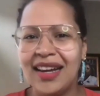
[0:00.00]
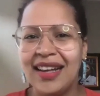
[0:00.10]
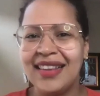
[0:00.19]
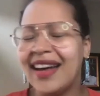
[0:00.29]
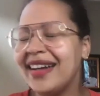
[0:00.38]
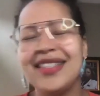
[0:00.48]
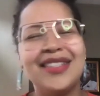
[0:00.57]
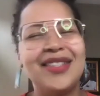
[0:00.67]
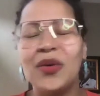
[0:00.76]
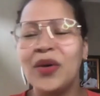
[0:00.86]
That is
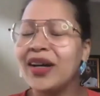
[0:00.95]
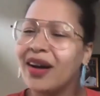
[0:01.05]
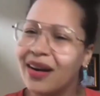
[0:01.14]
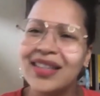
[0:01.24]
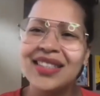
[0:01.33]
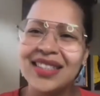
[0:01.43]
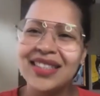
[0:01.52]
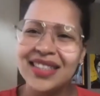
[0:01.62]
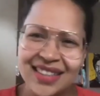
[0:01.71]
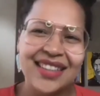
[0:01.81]
so
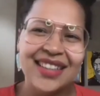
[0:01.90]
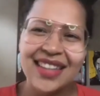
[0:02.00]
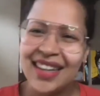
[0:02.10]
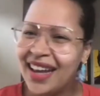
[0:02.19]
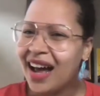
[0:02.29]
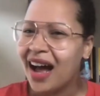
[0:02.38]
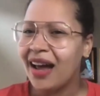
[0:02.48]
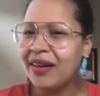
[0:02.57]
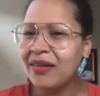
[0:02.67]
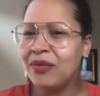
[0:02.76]
encouraging.
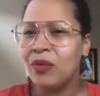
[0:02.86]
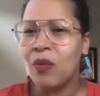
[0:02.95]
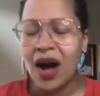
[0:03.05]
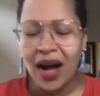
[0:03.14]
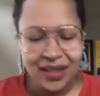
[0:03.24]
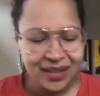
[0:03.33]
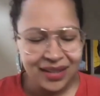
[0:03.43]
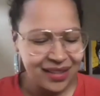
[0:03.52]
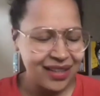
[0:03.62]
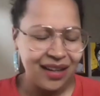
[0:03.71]
I've
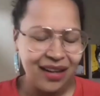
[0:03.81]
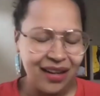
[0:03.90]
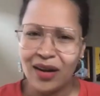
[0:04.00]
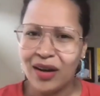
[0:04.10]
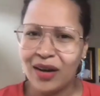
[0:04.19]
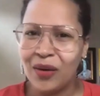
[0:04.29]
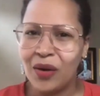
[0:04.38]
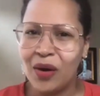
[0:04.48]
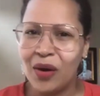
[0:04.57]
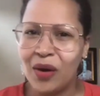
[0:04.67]
watched
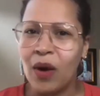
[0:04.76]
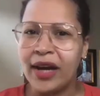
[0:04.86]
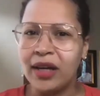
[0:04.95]
white